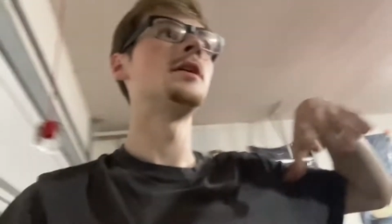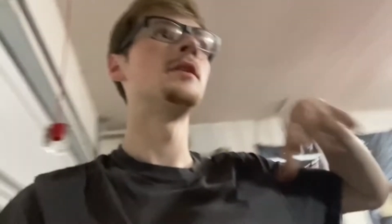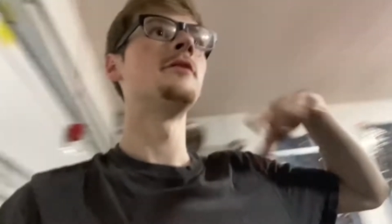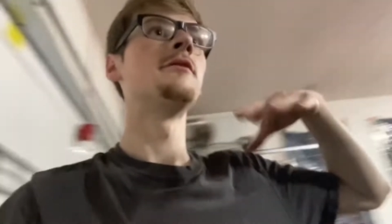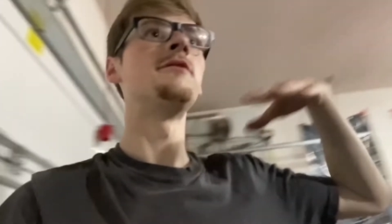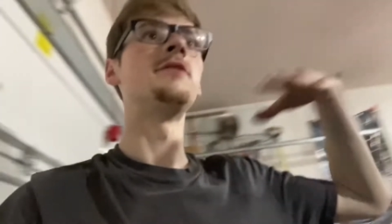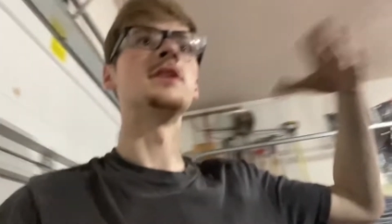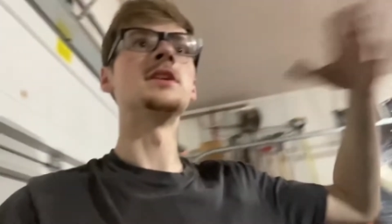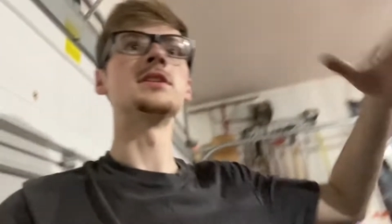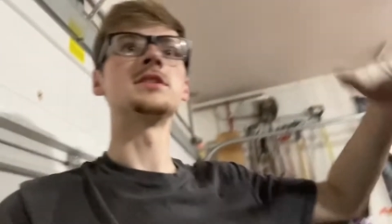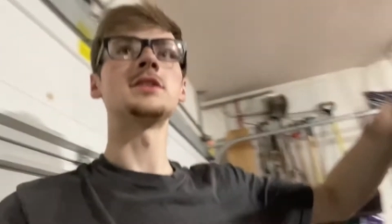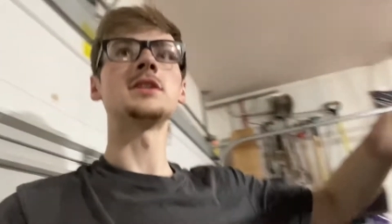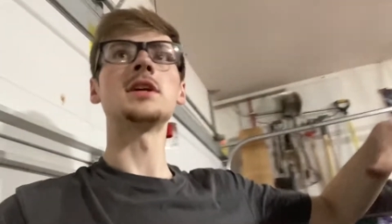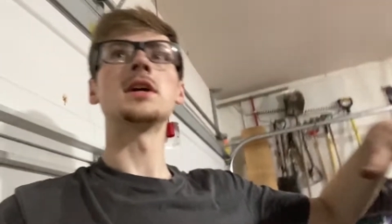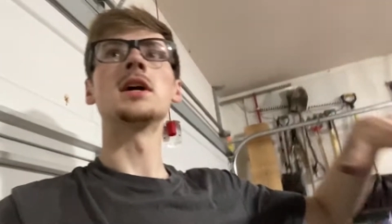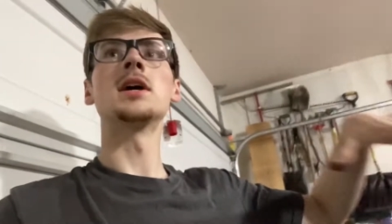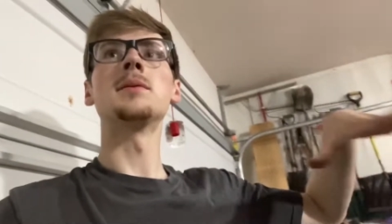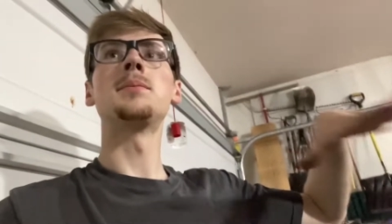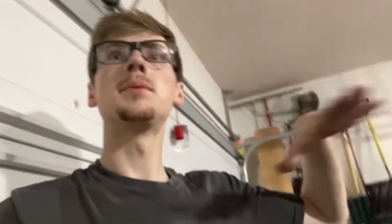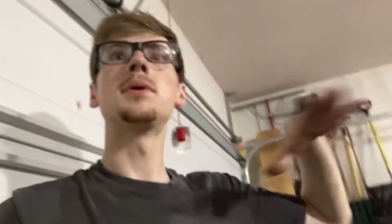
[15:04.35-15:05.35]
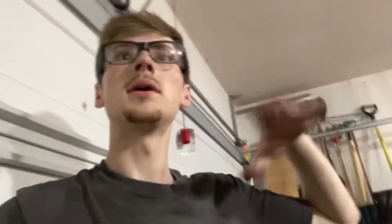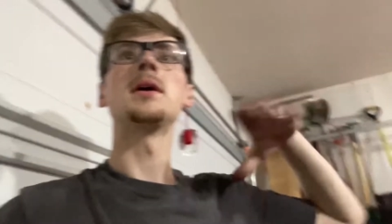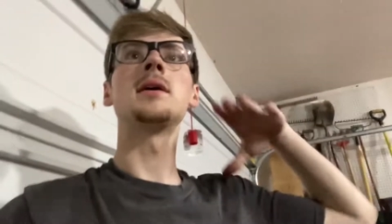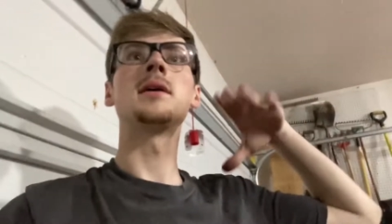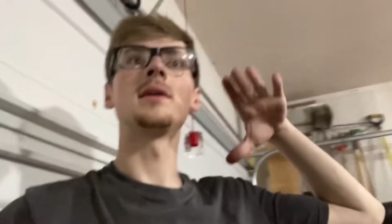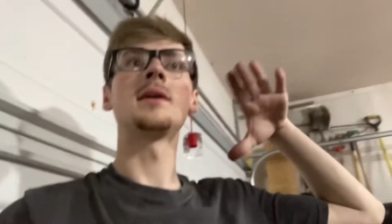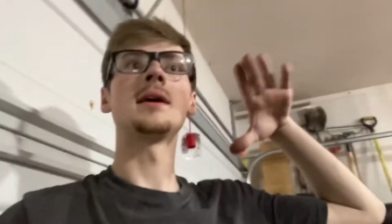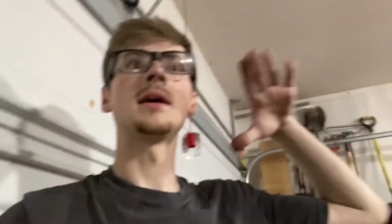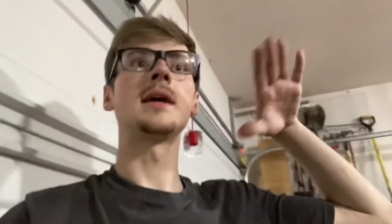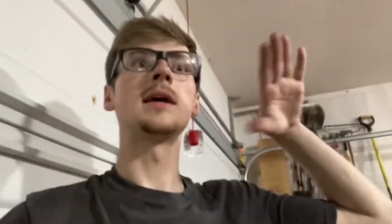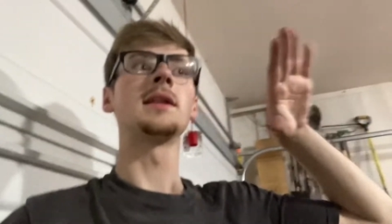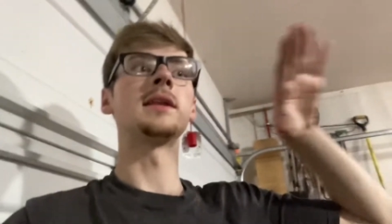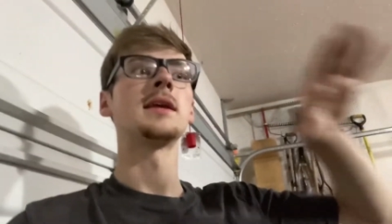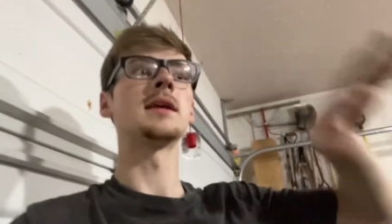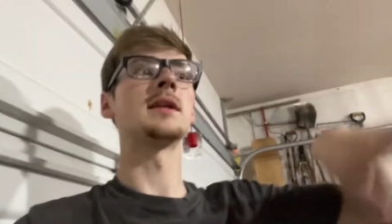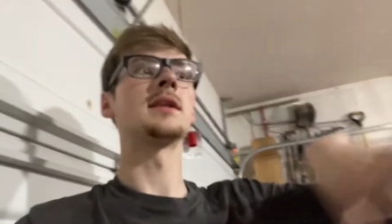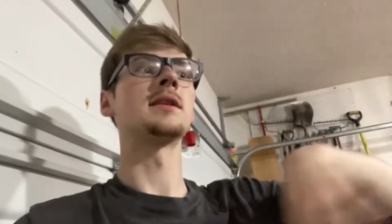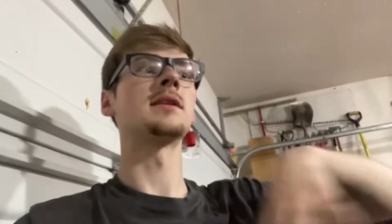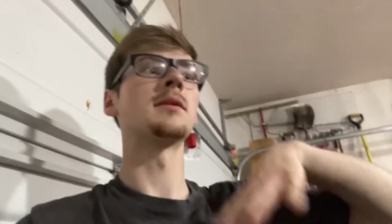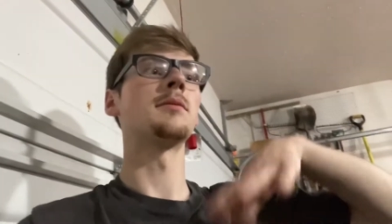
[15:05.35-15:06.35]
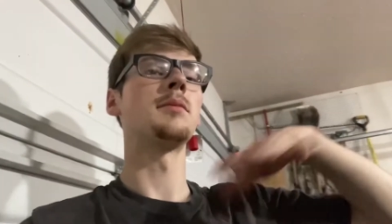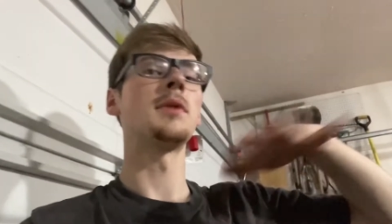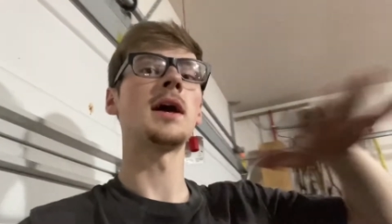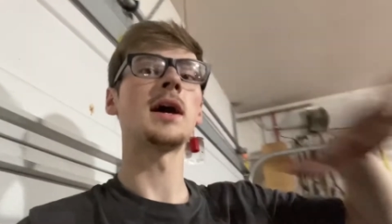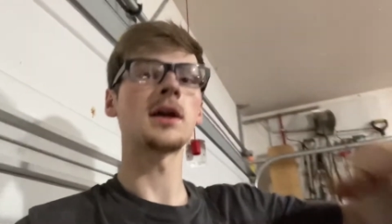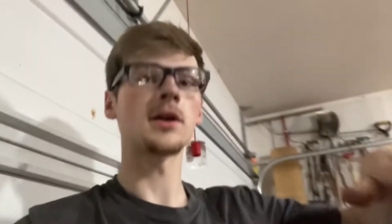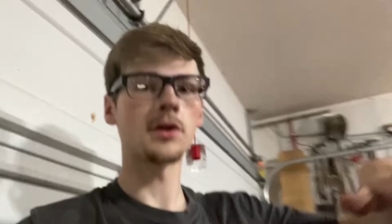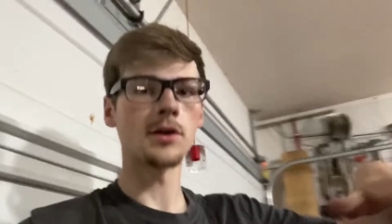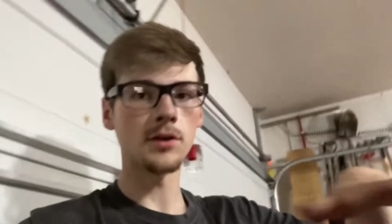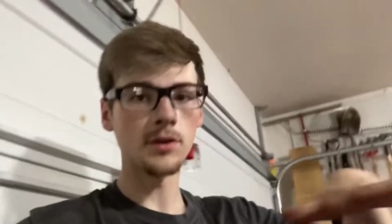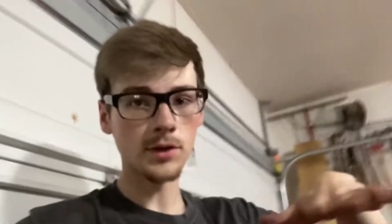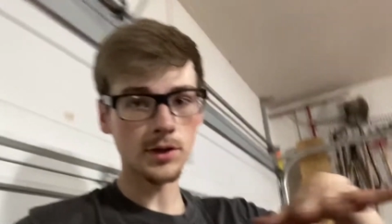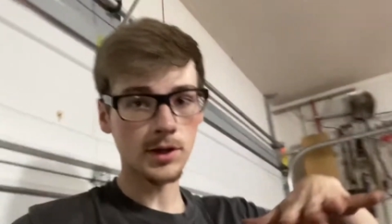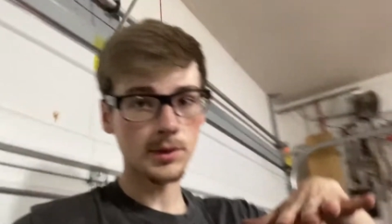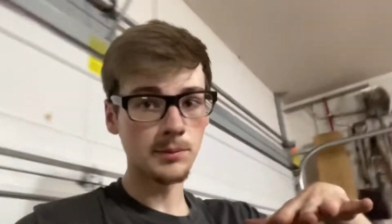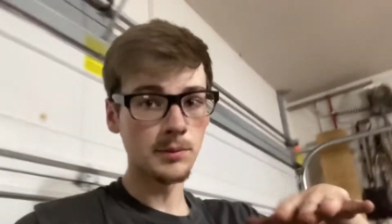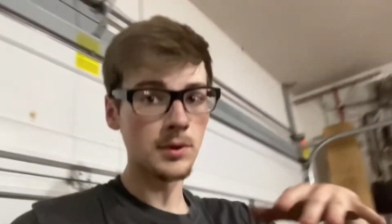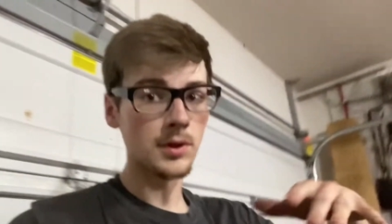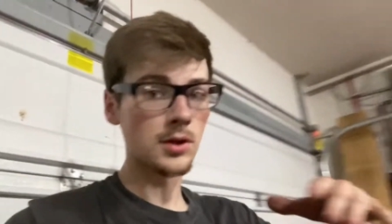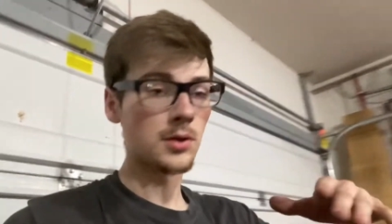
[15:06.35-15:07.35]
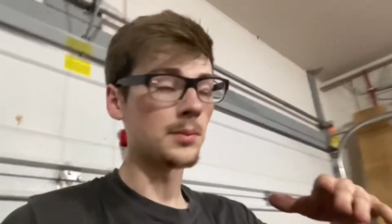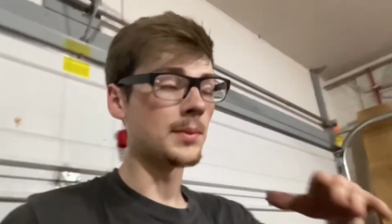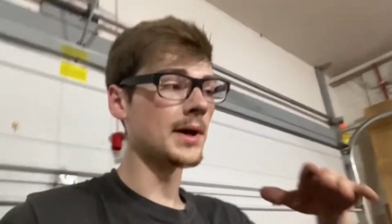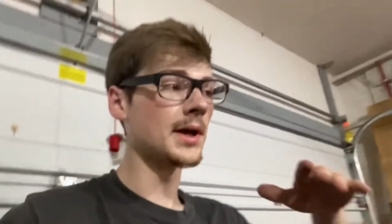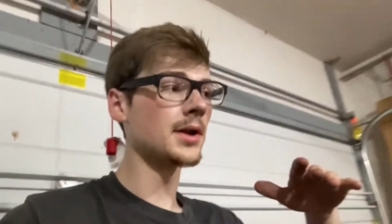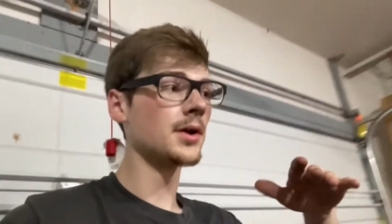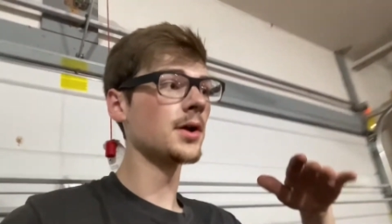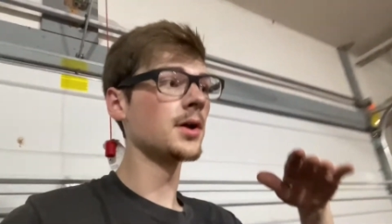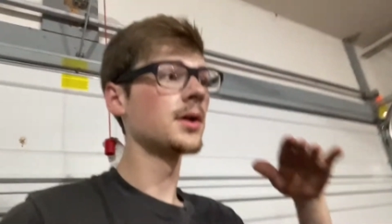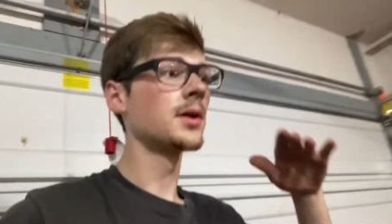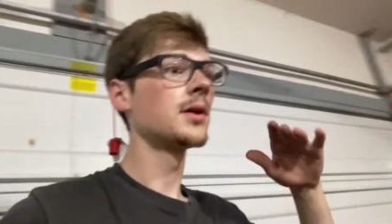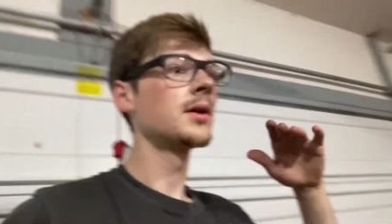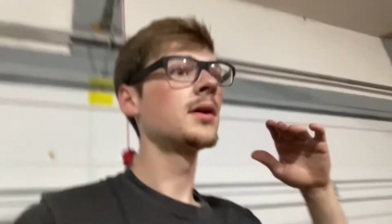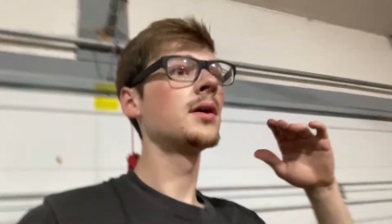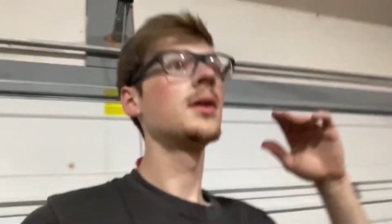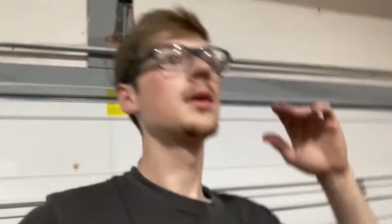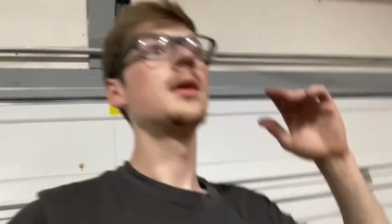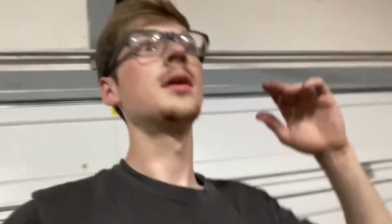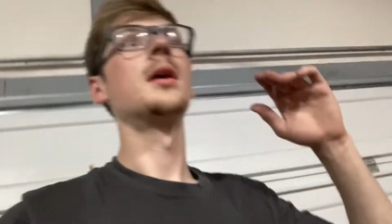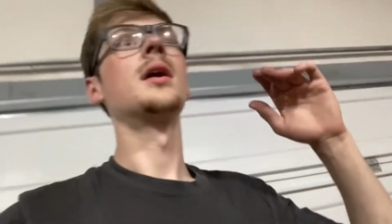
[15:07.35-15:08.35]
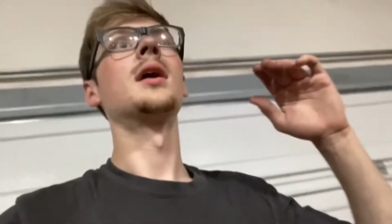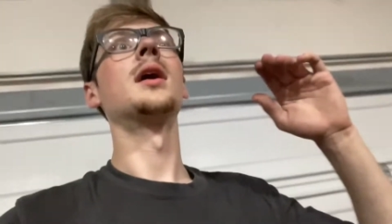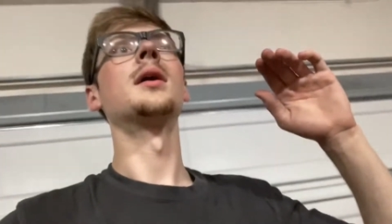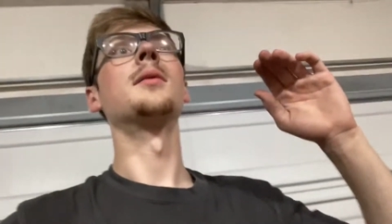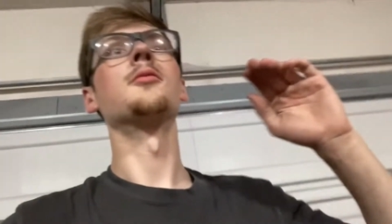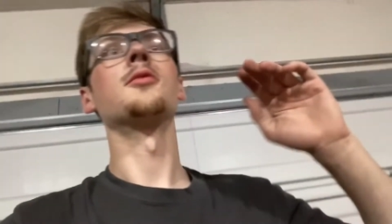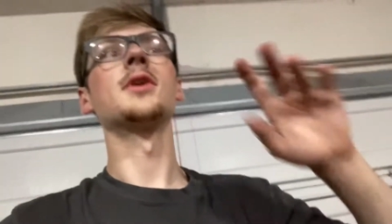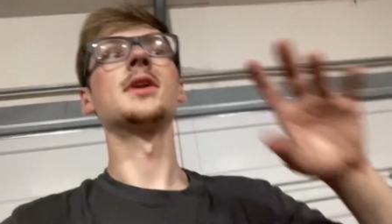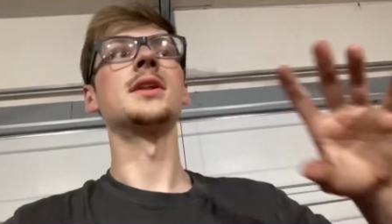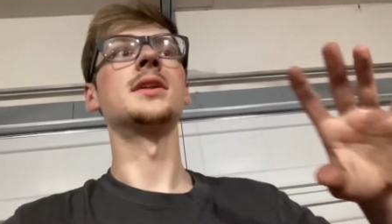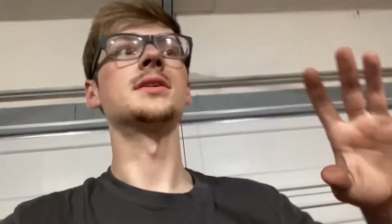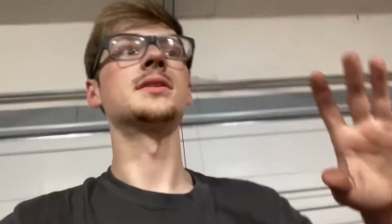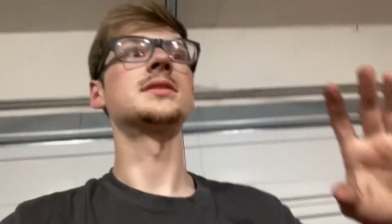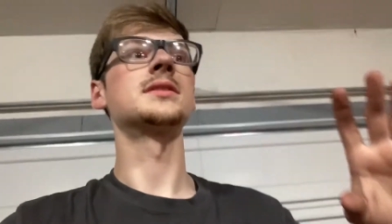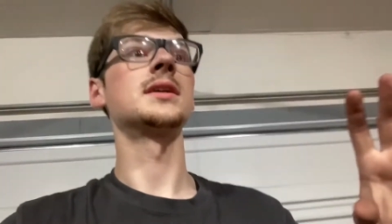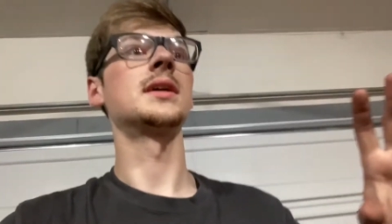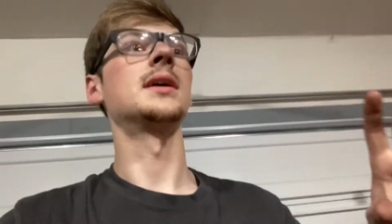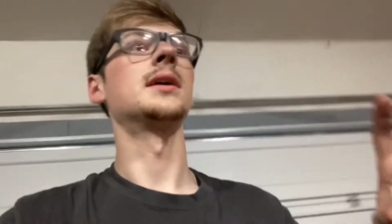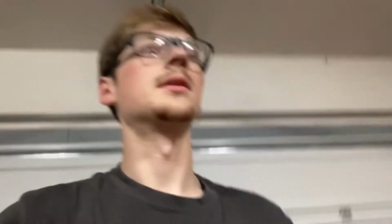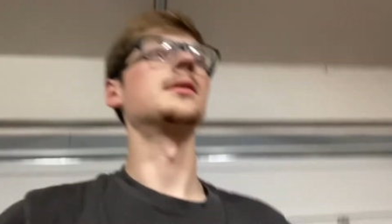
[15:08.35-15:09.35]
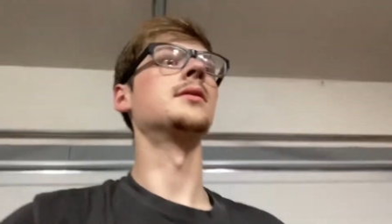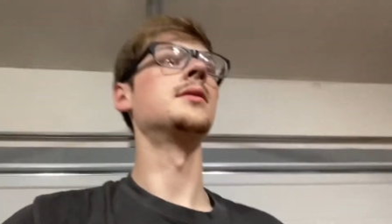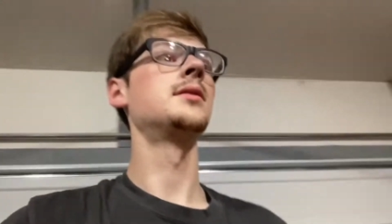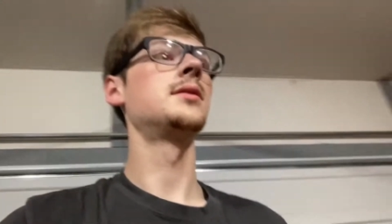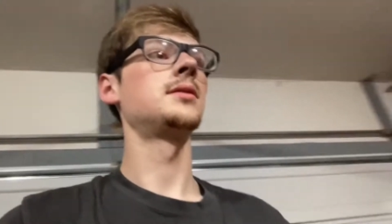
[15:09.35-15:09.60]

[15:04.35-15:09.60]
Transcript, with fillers: finishing up and getting the black car looking a little better, um, ready to sell.